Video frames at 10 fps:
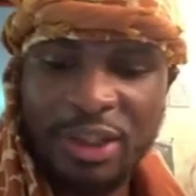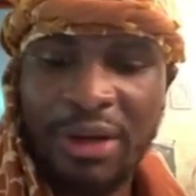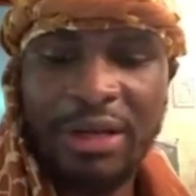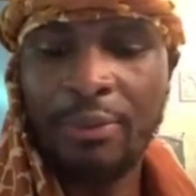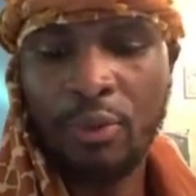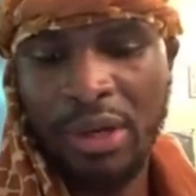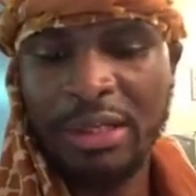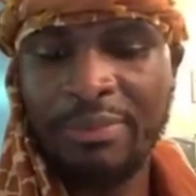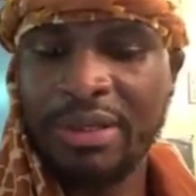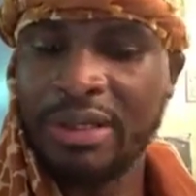It sprang up
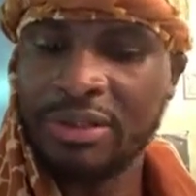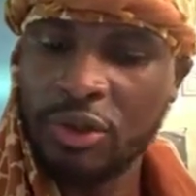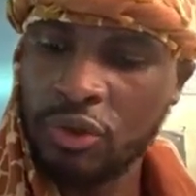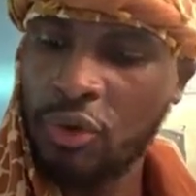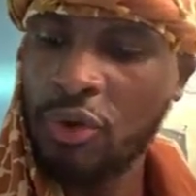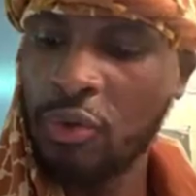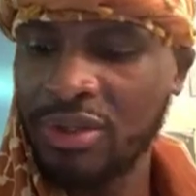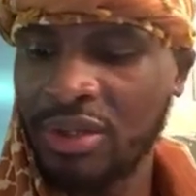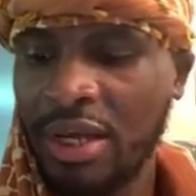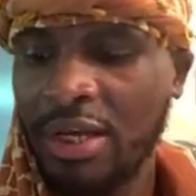quickly because the
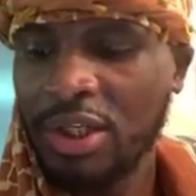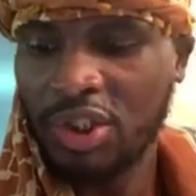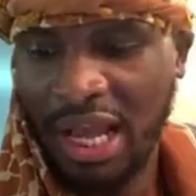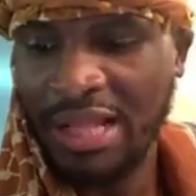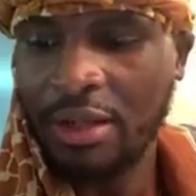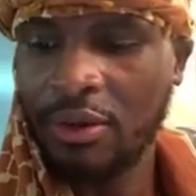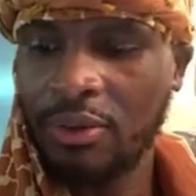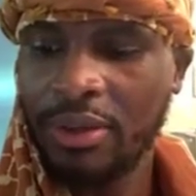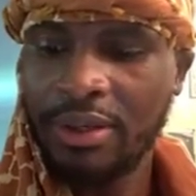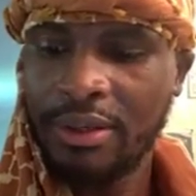soil was
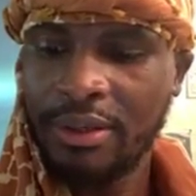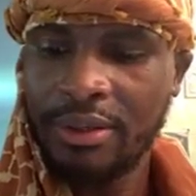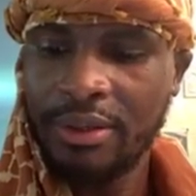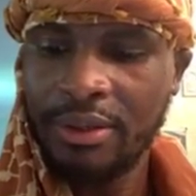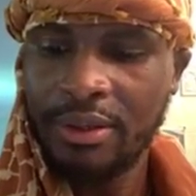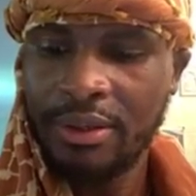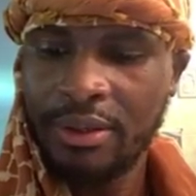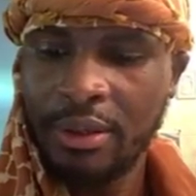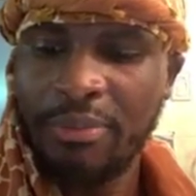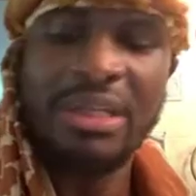shallow.
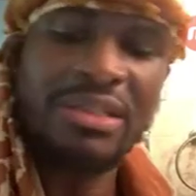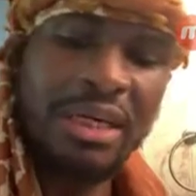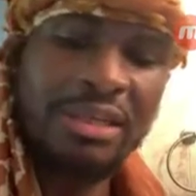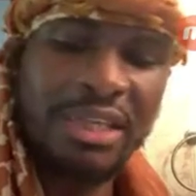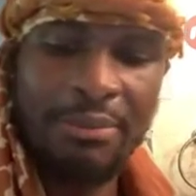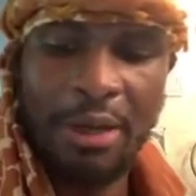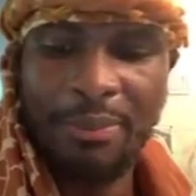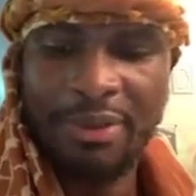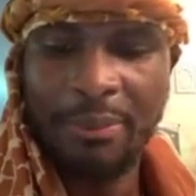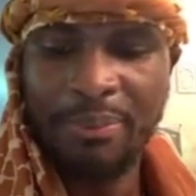But the sun came
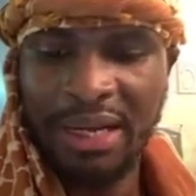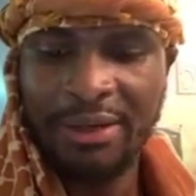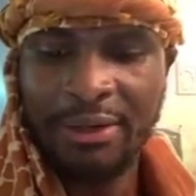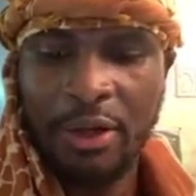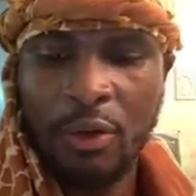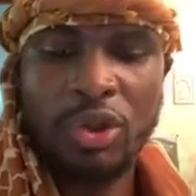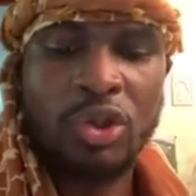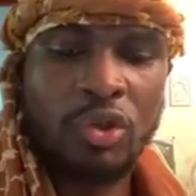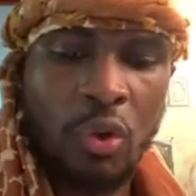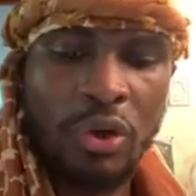up and the plant
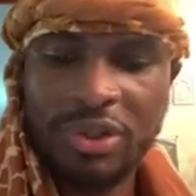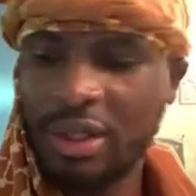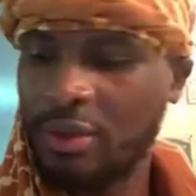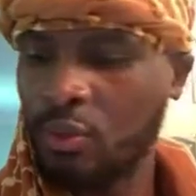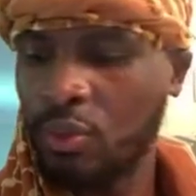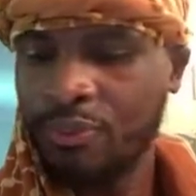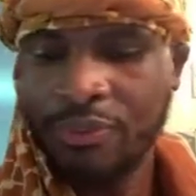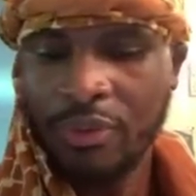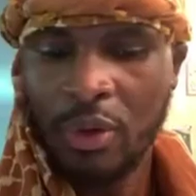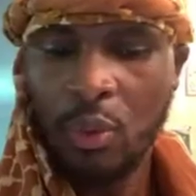was scorched and
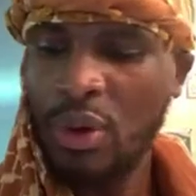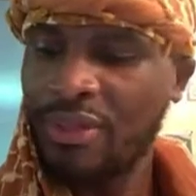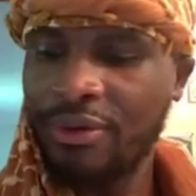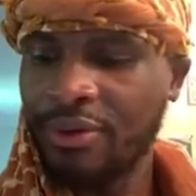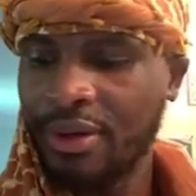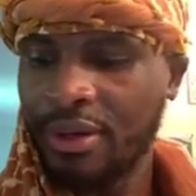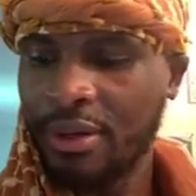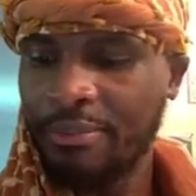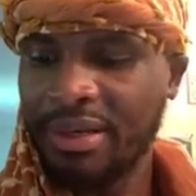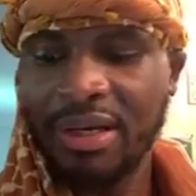withered
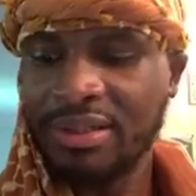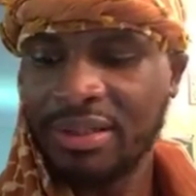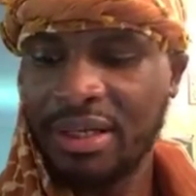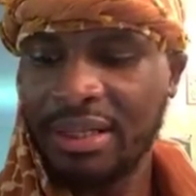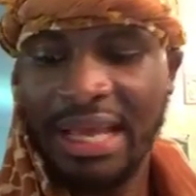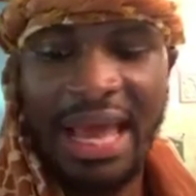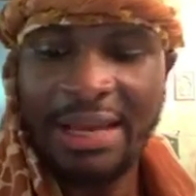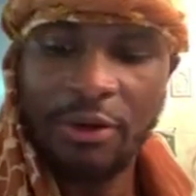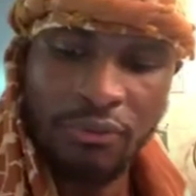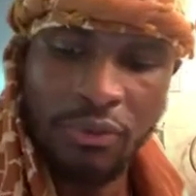because they
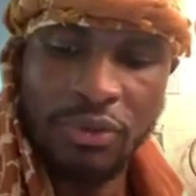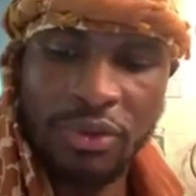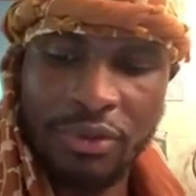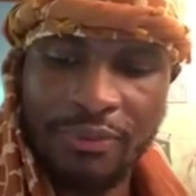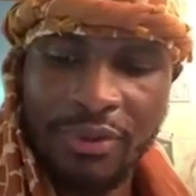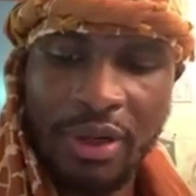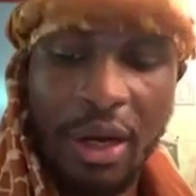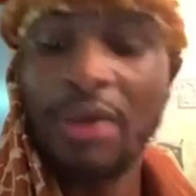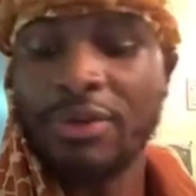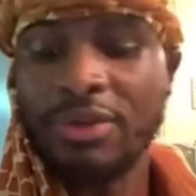had no roots.
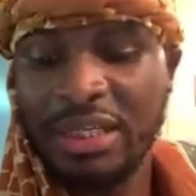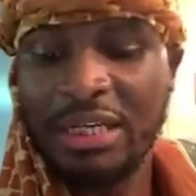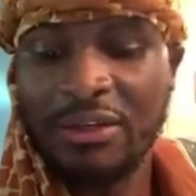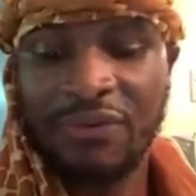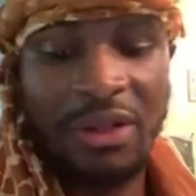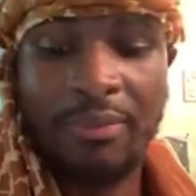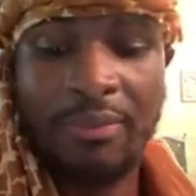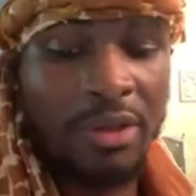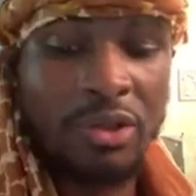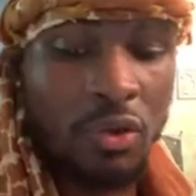Other seeds fell
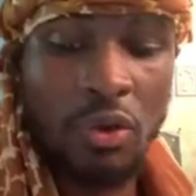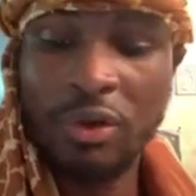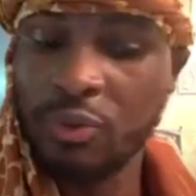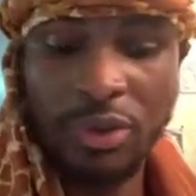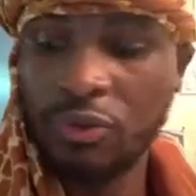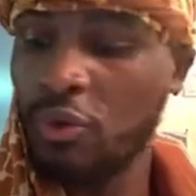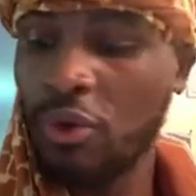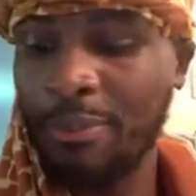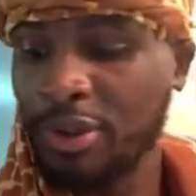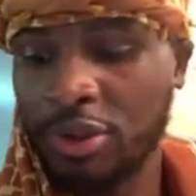amongst thorns, which
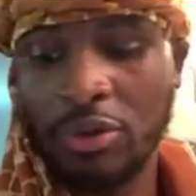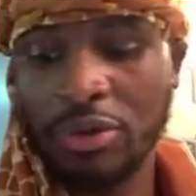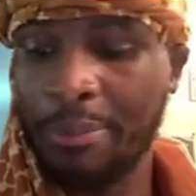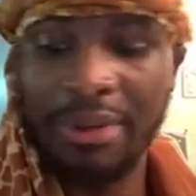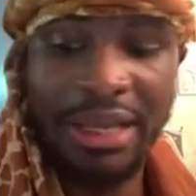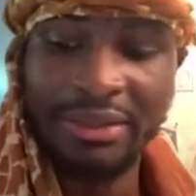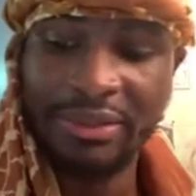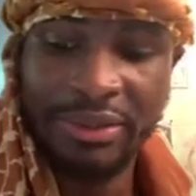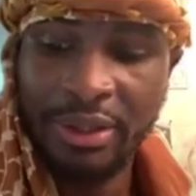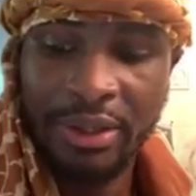grew up and choked the
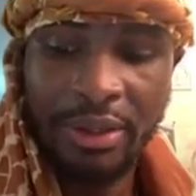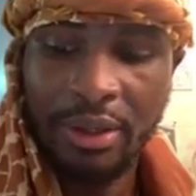plants.